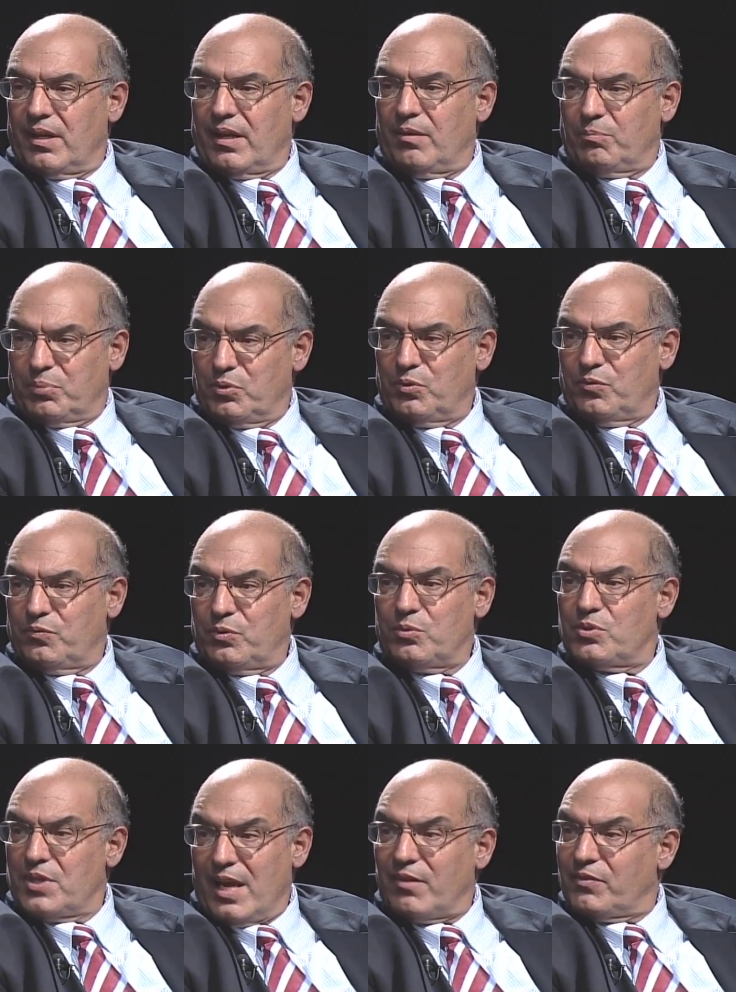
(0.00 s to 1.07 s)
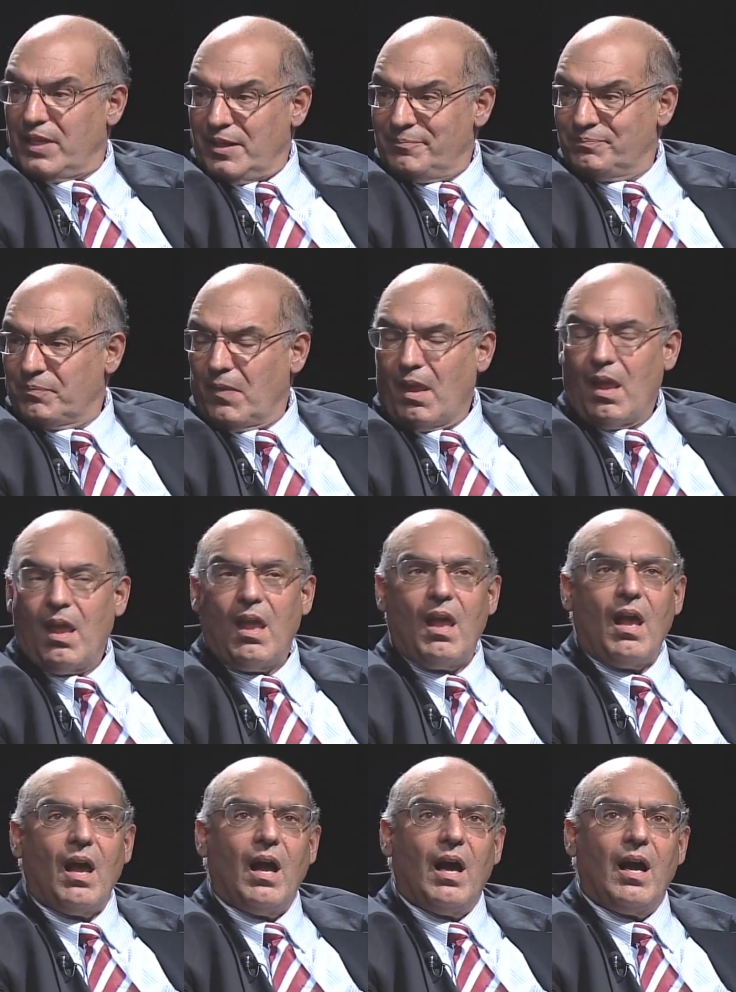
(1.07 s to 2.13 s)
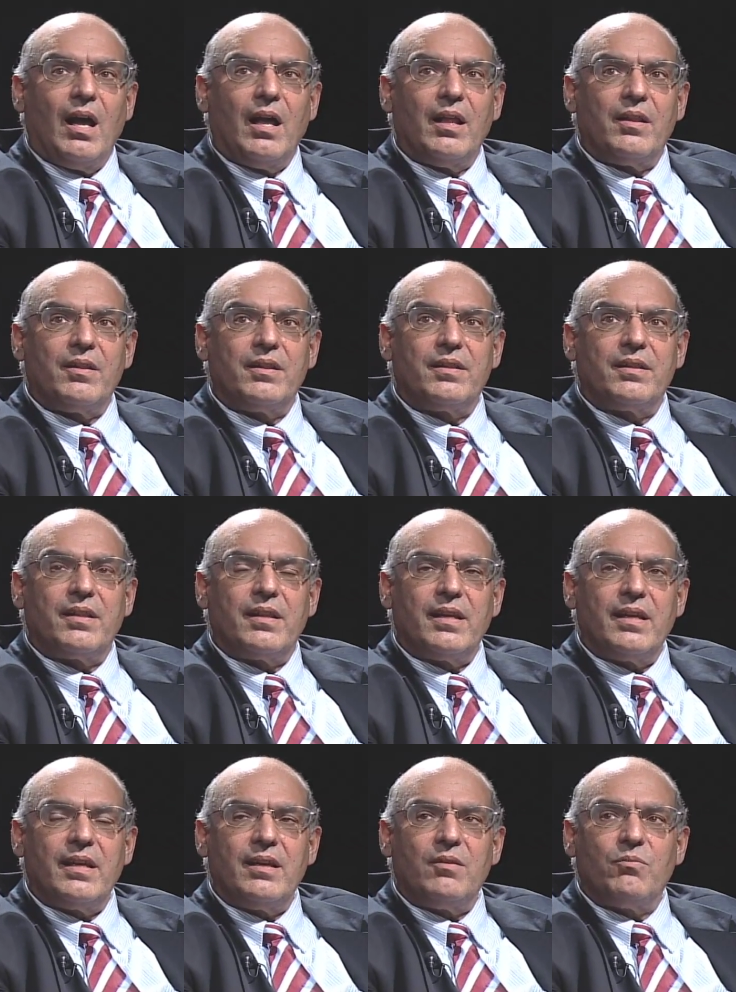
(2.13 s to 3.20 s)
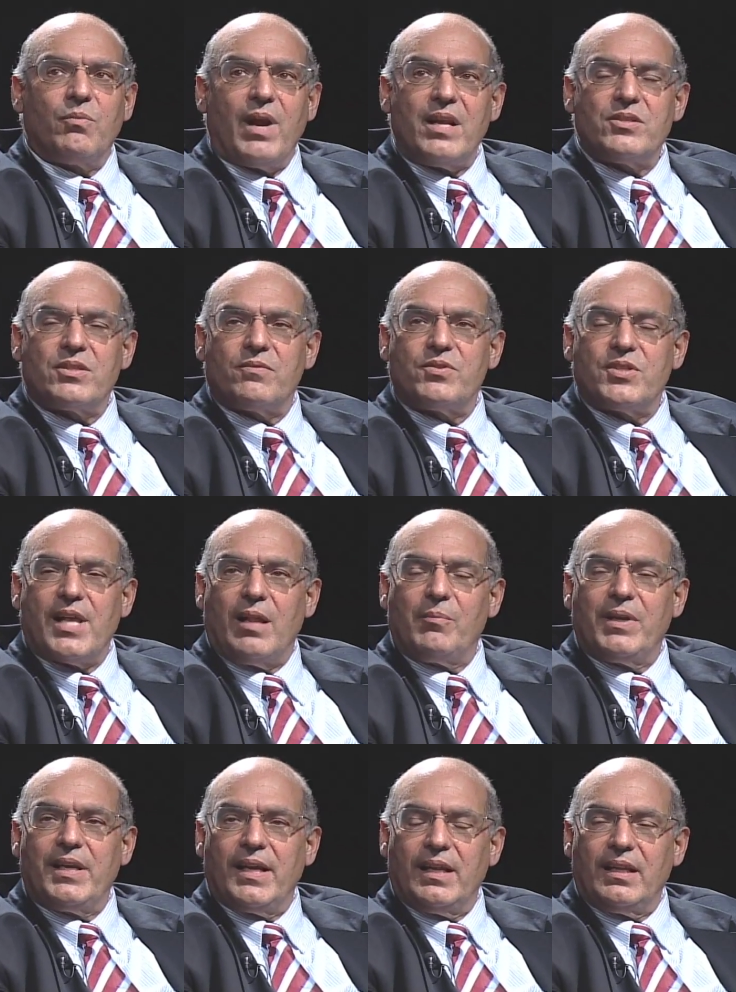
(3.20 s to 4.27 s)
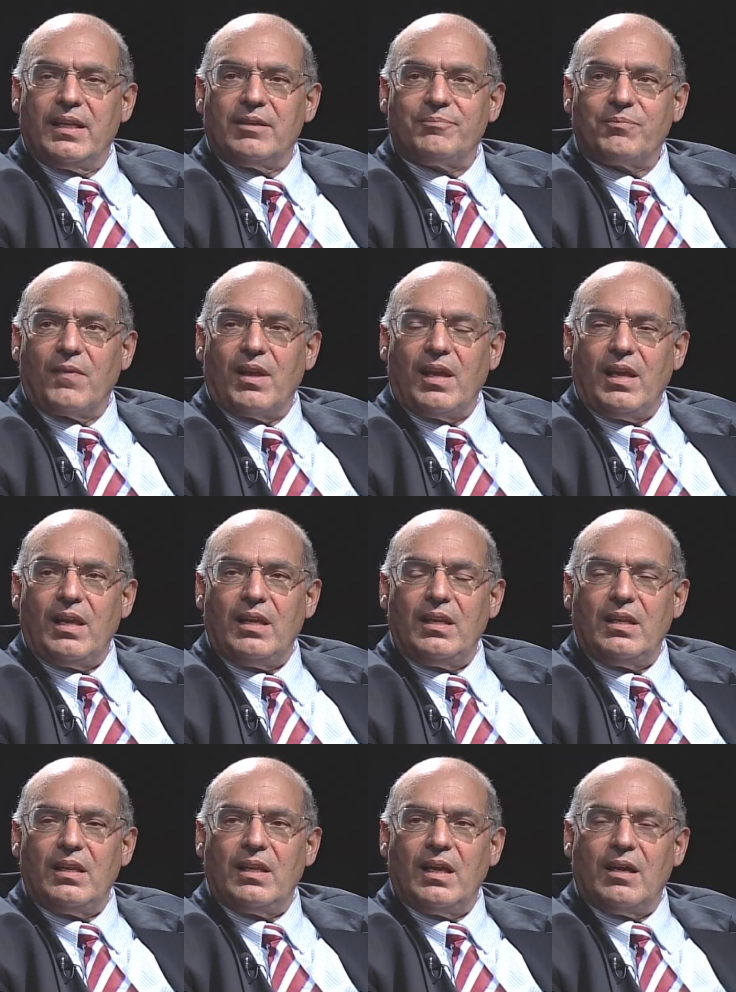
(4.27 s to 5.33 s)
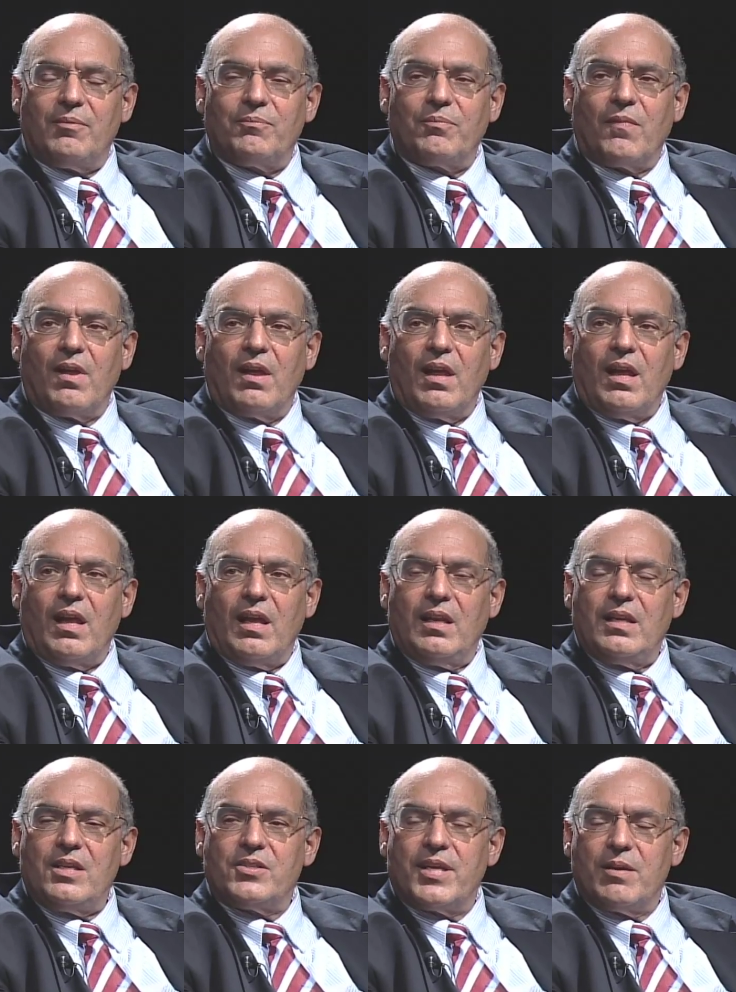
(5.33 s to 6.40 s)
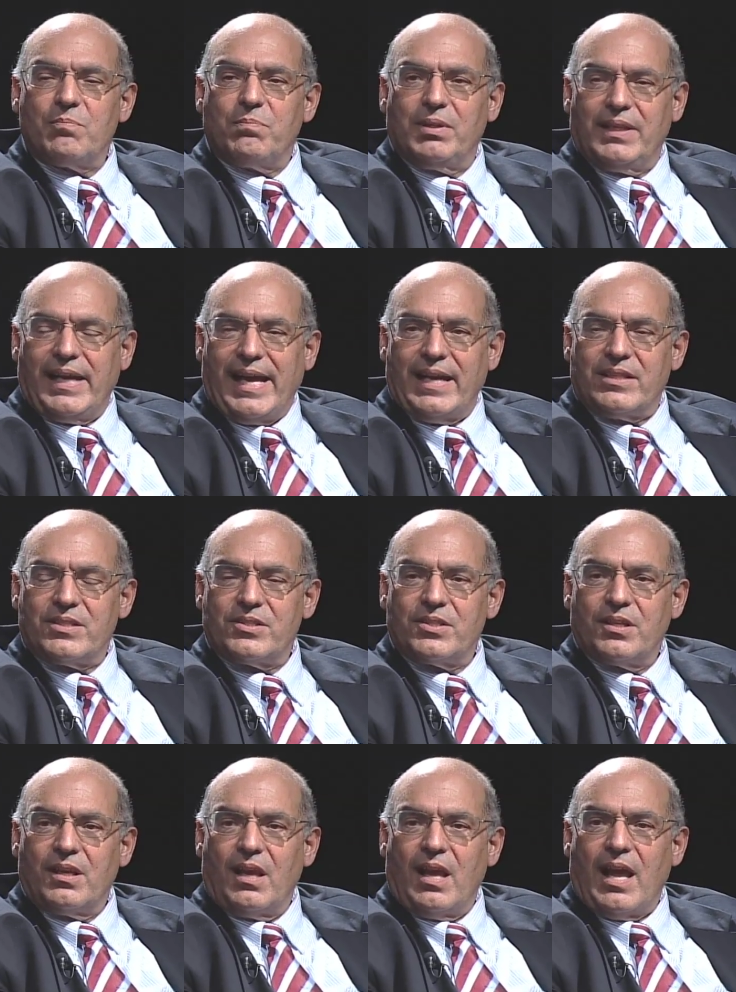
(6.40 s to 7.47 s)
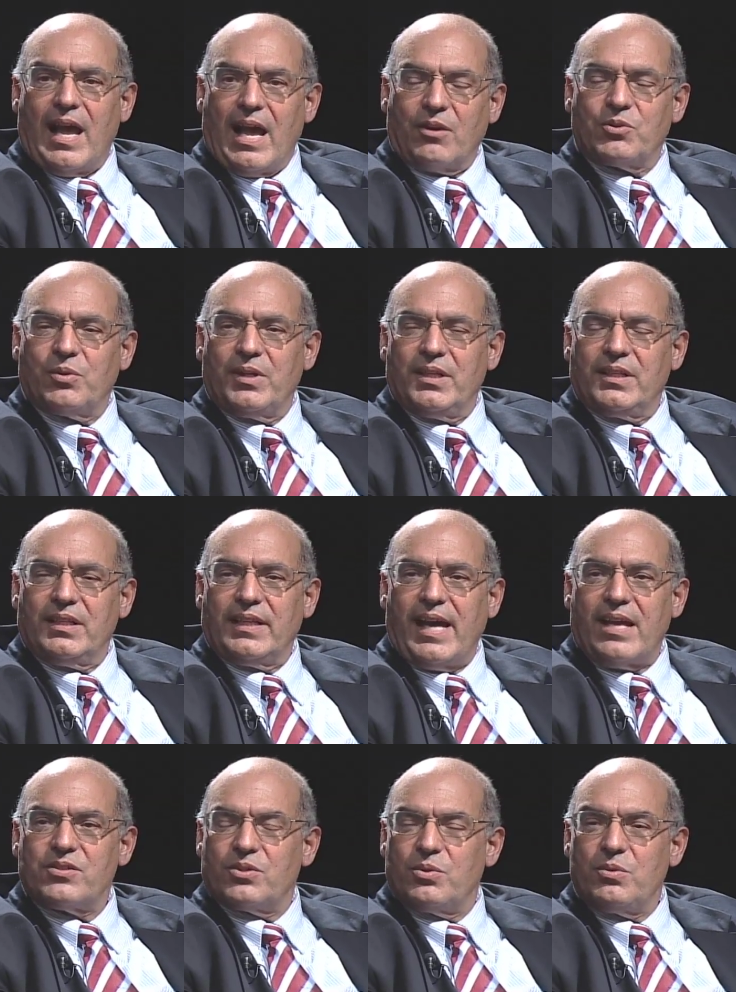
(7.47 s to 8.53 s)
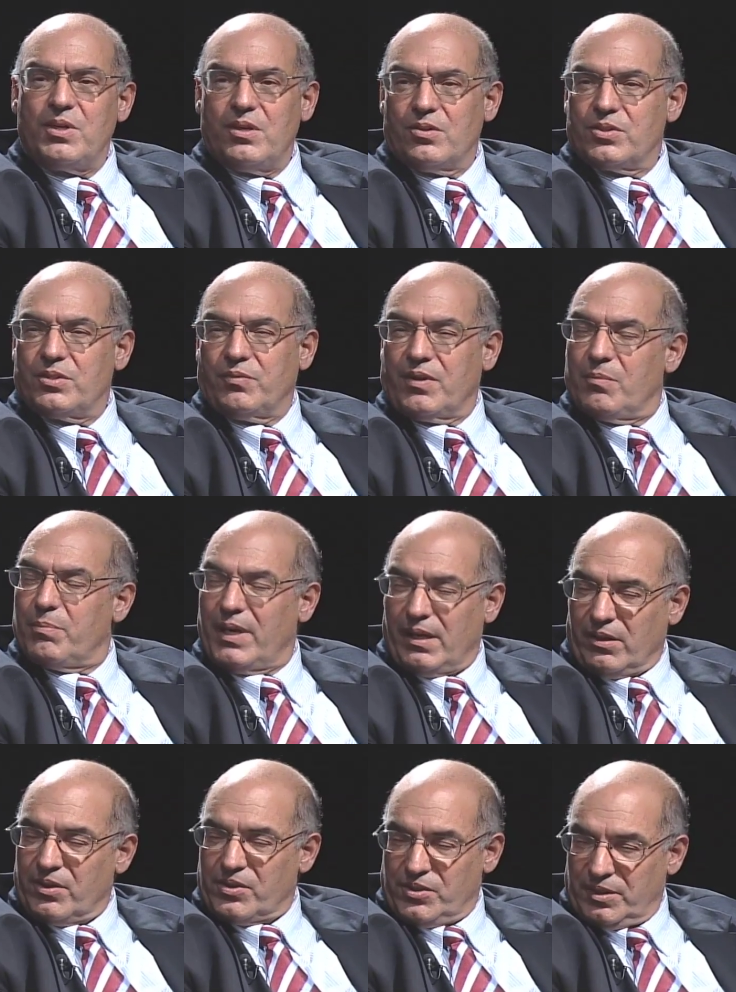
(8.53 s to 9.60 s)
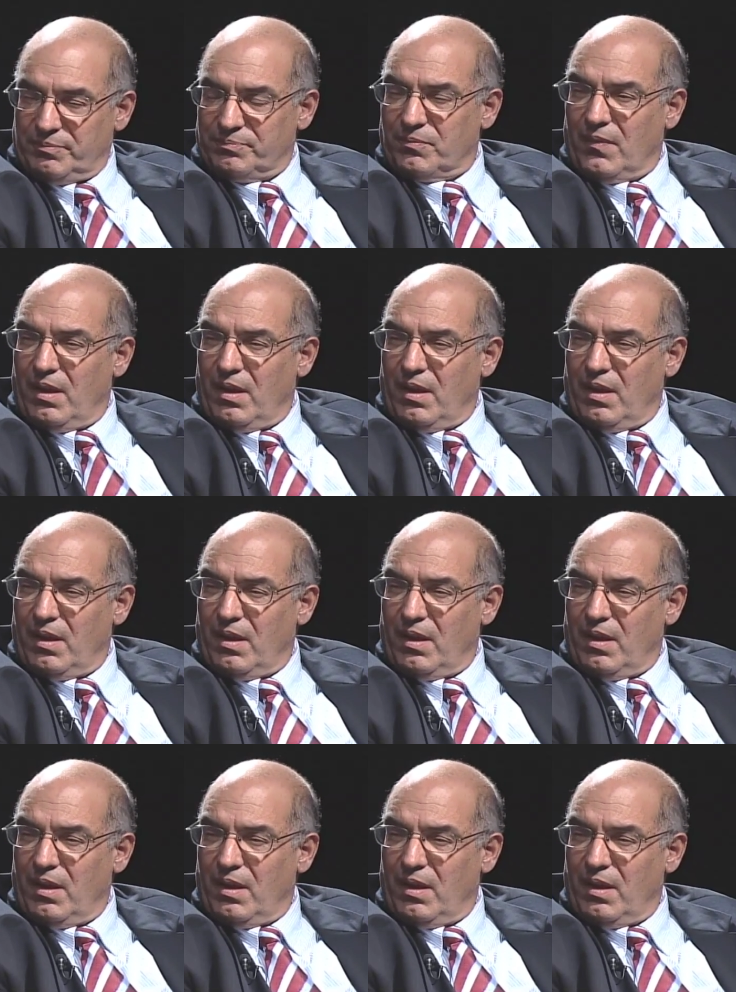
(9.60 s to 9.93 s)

improve food safety. Uh, the rates of salmonella in um, in these HIMP plants actually in the last two years of comparison,